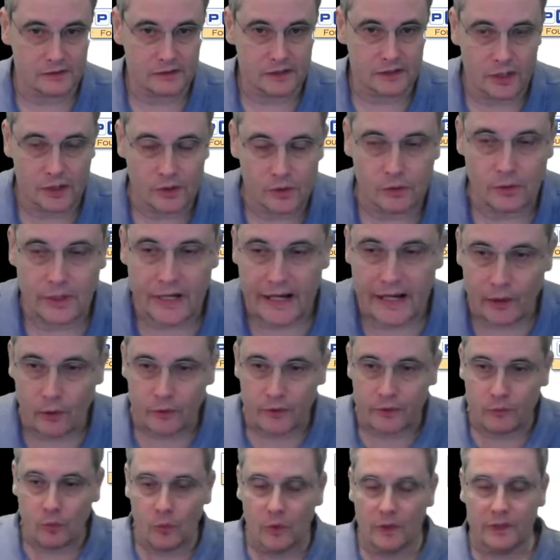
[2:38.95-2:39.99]
So
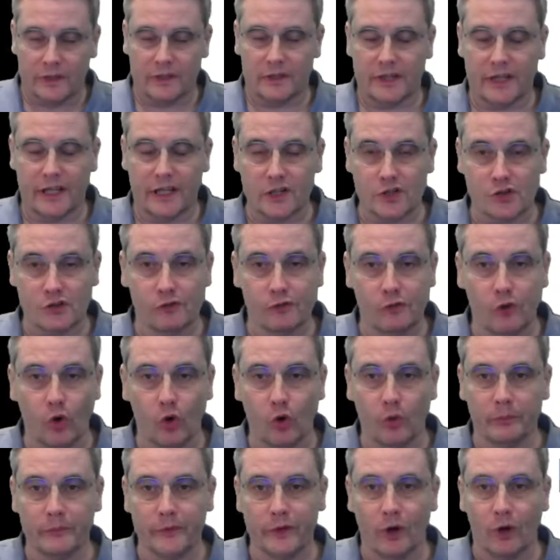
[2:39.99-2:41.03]
what things are
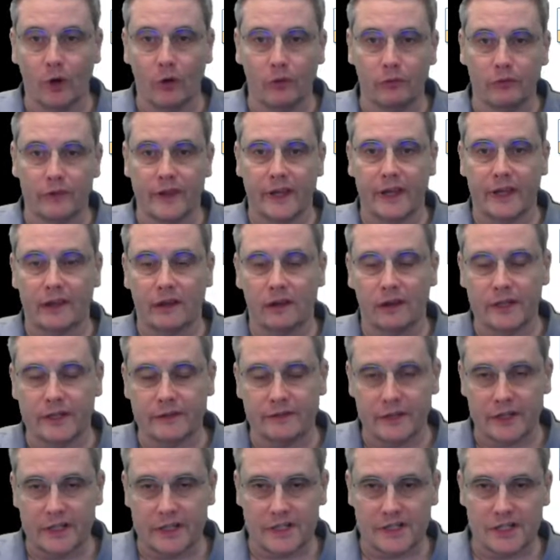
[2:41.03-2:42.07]
formed of their kind
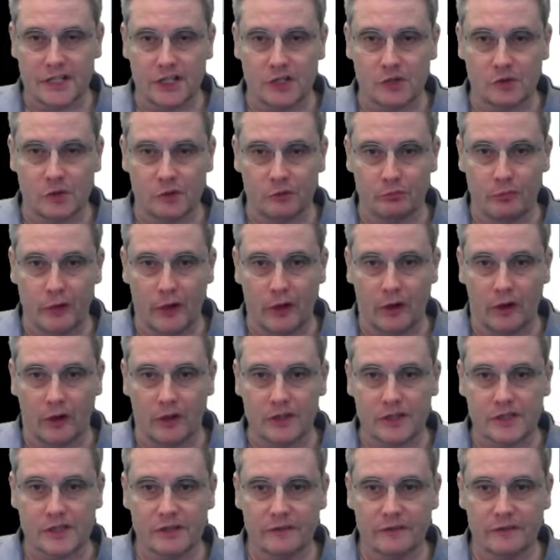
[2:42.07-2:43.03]
of constituent parts.